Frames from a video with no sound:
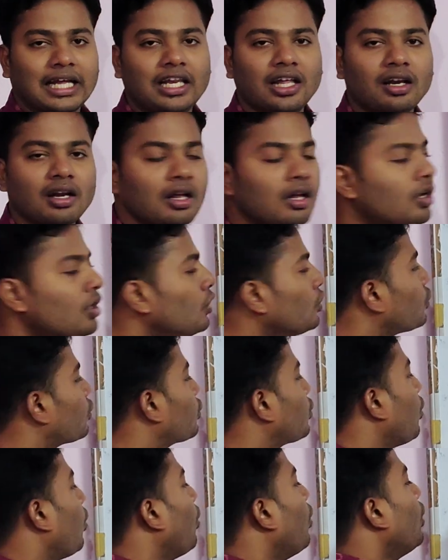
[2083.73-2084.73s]
Clear?
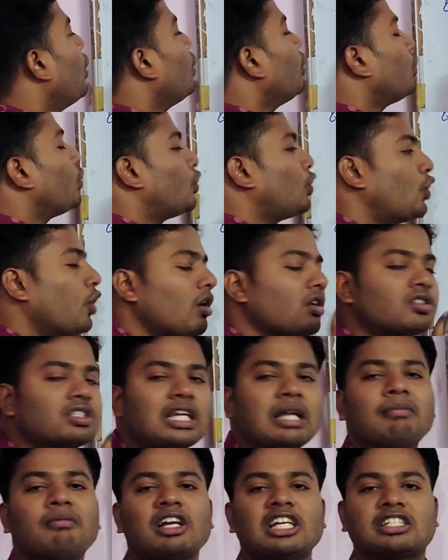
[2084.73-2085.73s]
So
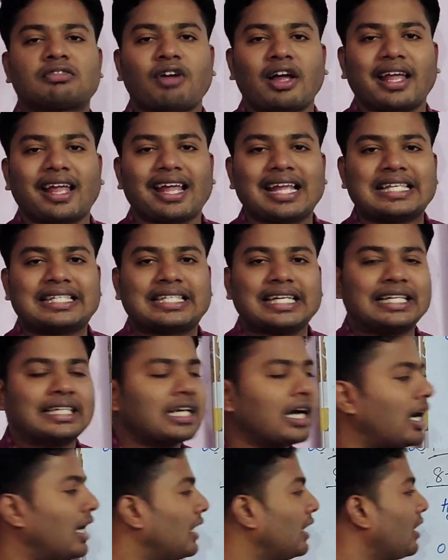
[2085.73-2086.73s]
those emulsifying
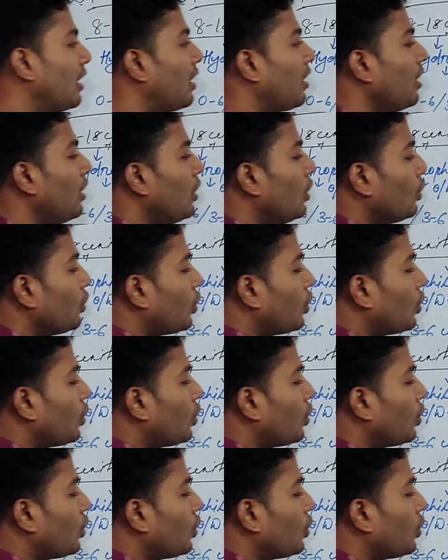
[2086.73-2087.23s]
agent under